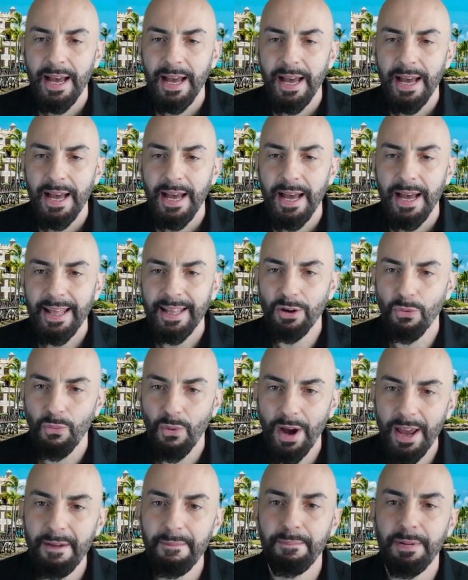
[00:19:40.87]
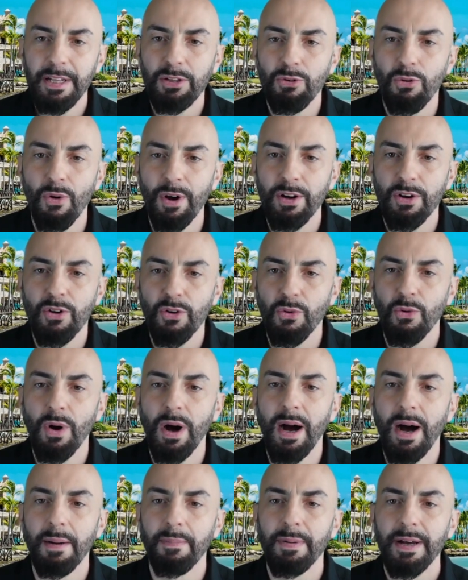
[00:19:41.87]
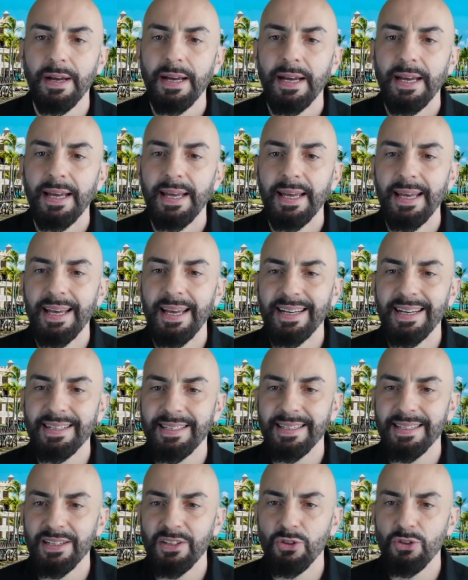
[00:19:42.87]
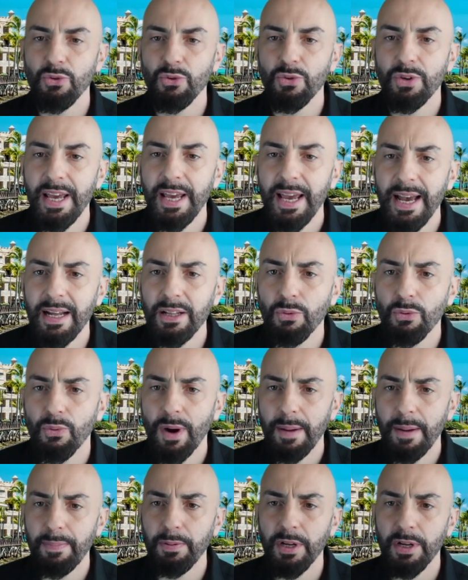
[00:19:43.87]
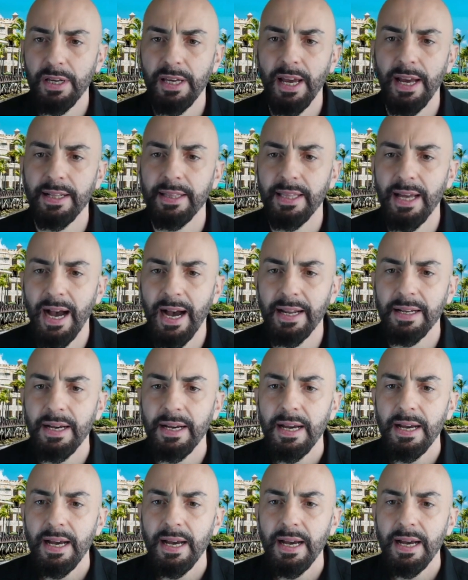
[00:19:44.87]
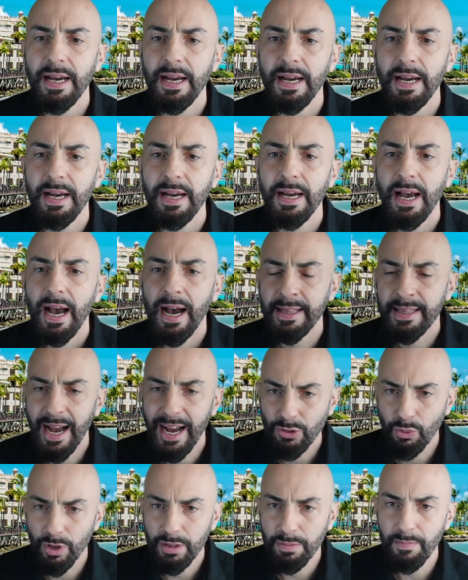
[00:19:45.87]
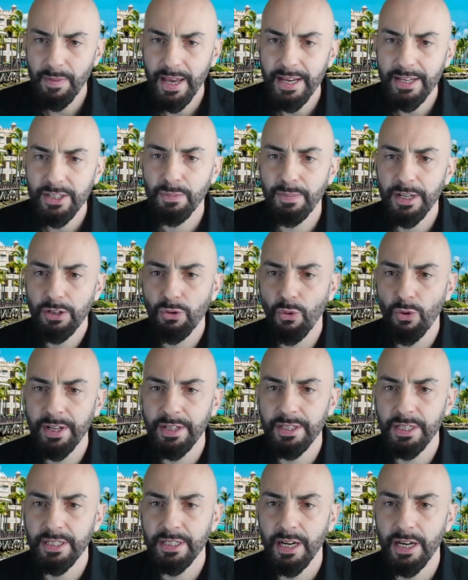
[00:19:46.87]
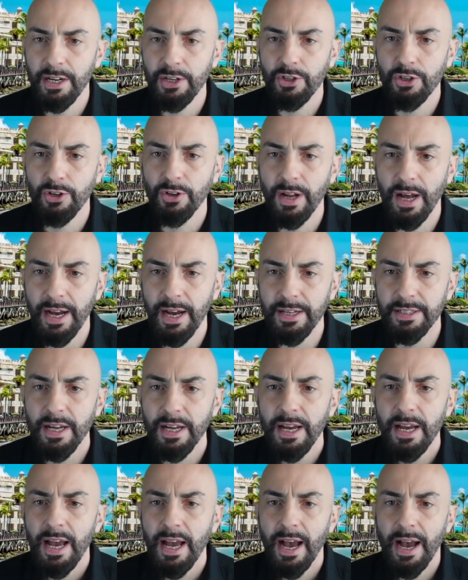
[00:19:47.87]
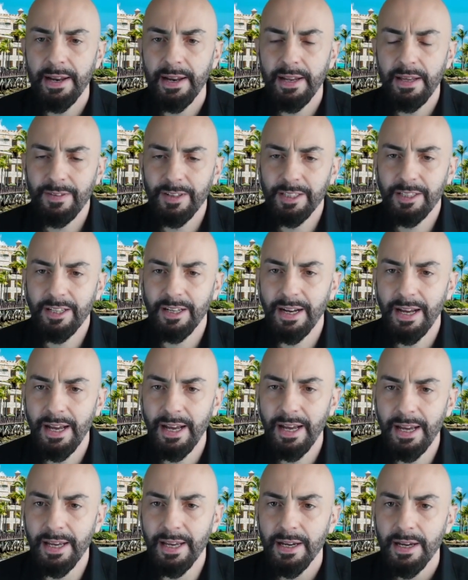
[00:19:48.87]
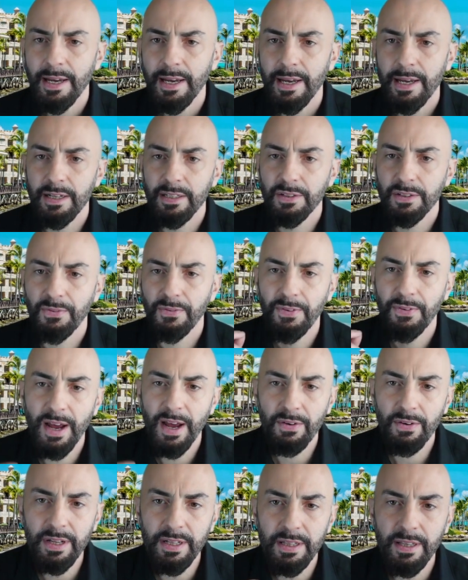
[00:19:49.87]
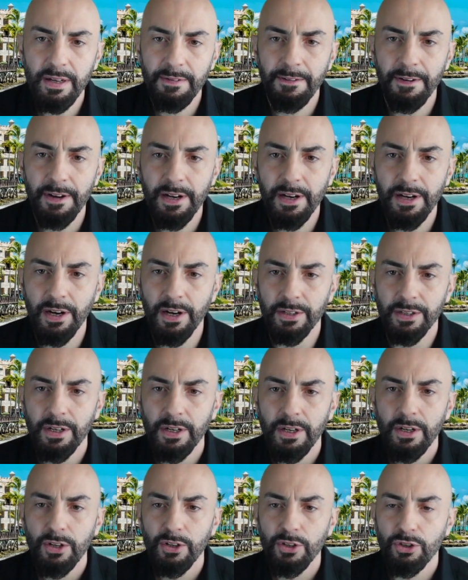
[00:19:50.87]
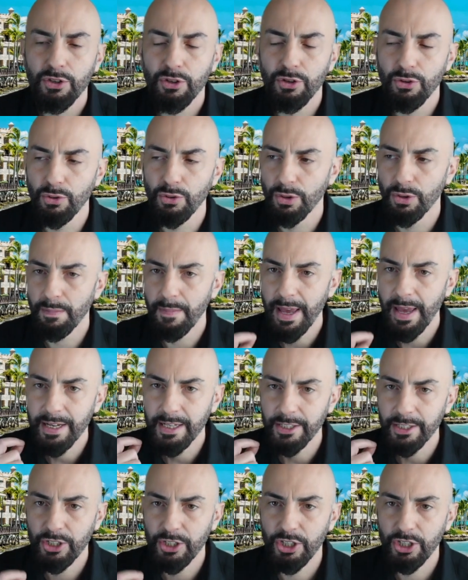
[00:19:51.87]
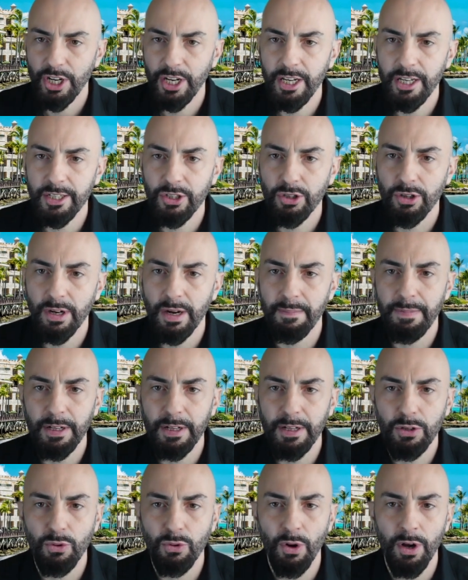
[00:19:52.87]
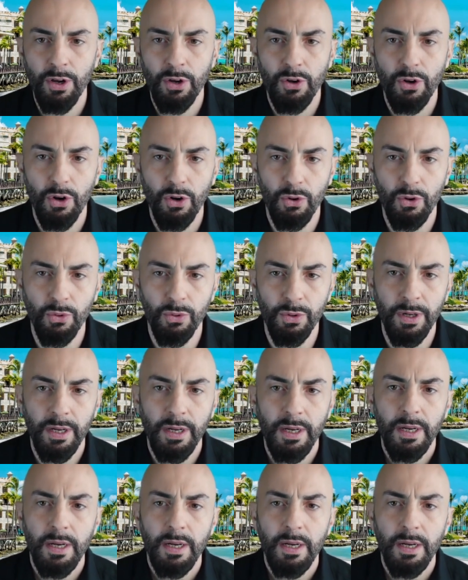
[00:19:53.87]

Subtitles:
The way Bitcoin grew up is you can't replicate that. And that's what makes Bitcoin decentralized. And even today, it is very difficult to make a change to the Bitcoin code.